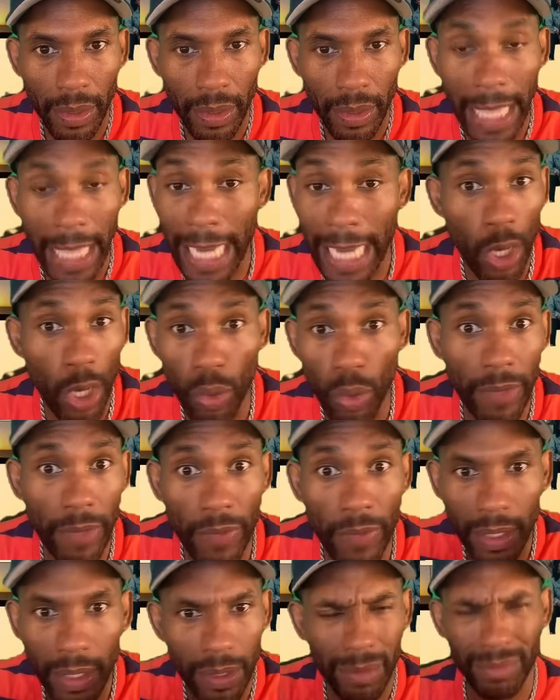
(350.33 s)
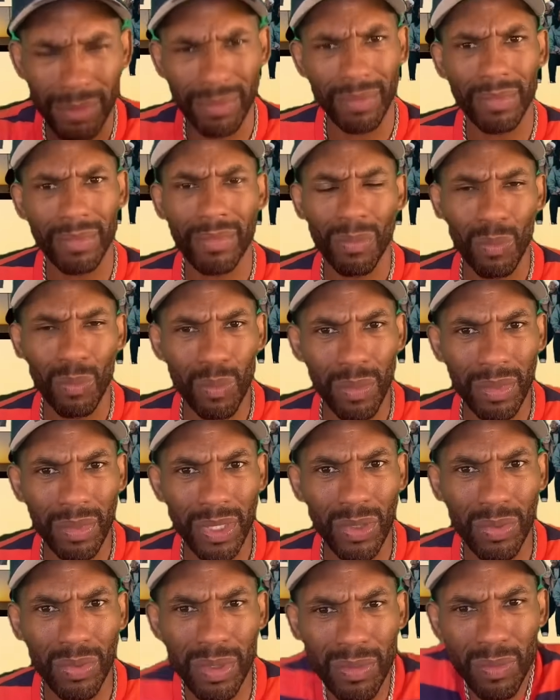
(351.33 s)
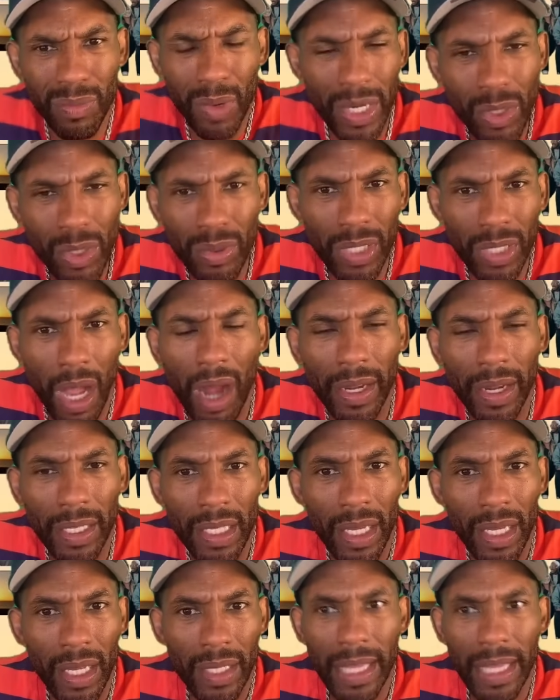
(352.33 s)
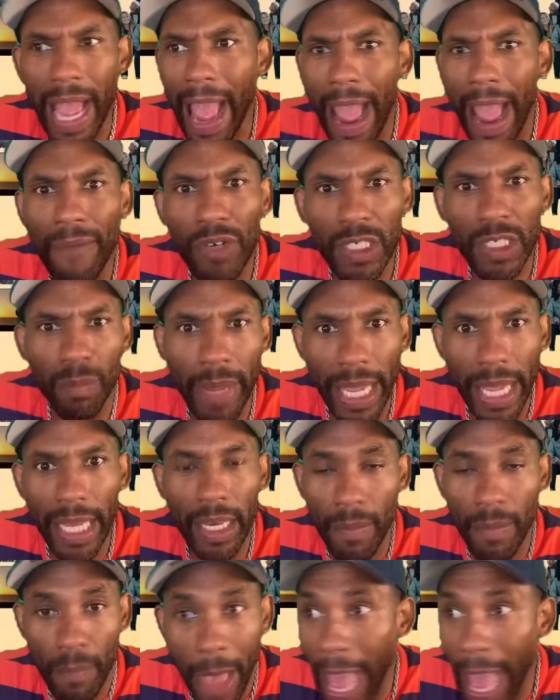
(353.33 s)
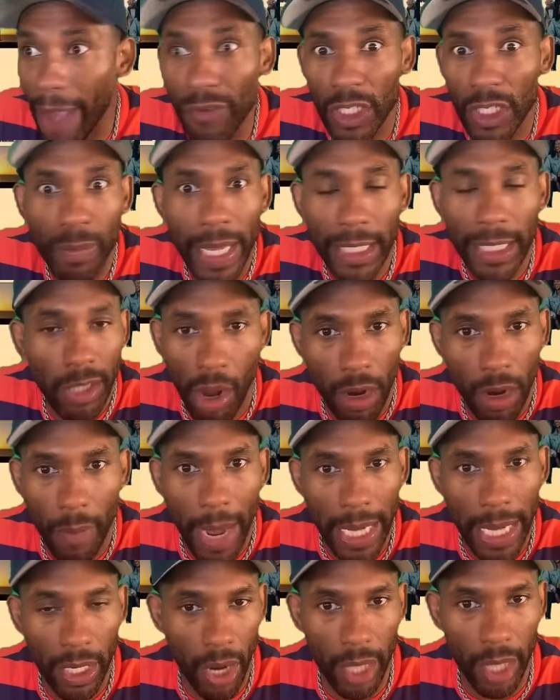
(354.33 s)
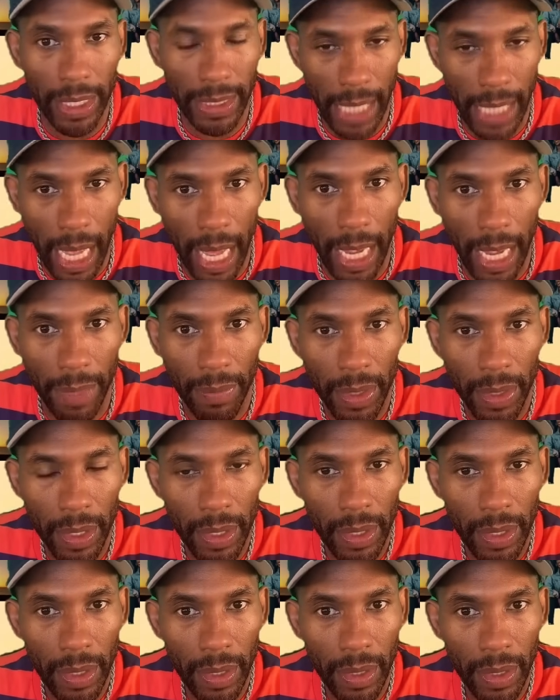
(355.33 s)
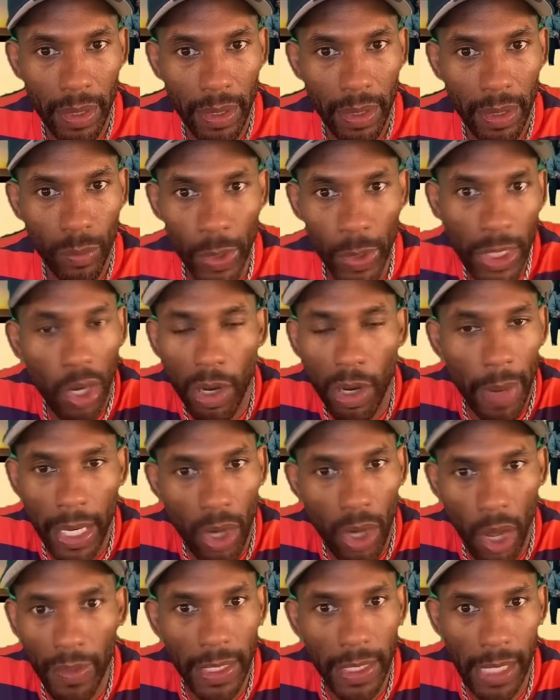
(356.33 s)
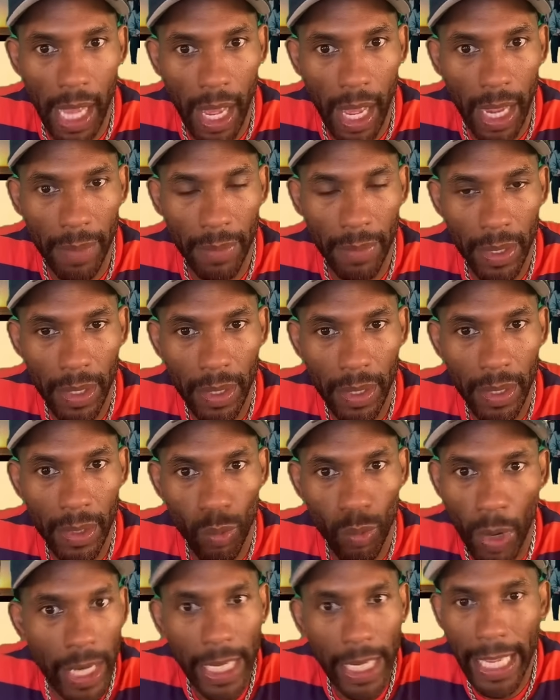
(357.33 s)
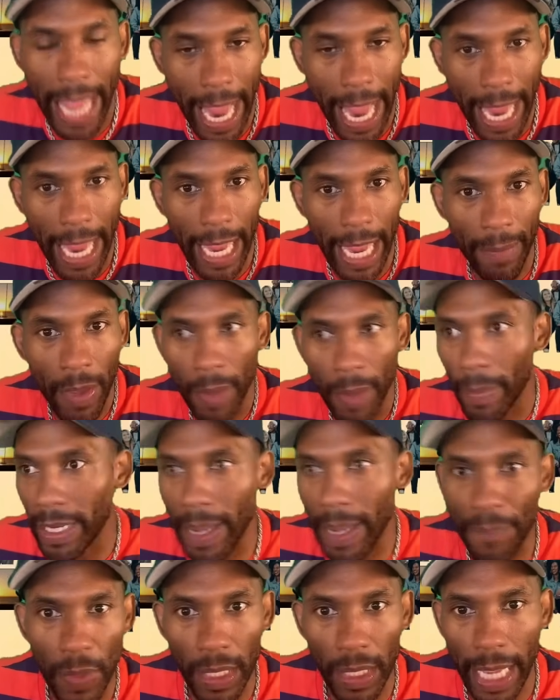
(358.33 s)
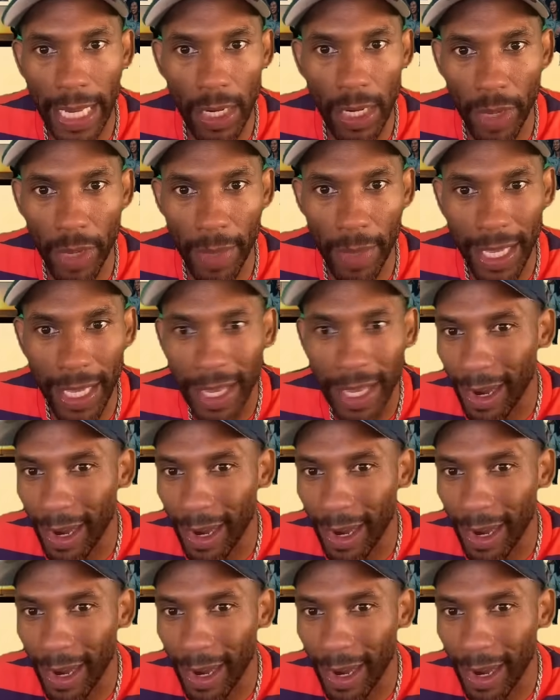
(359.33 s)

That don't even, what are you talking? The average men talk about it all the time. We talk about it all the time. Running game, manipulating women.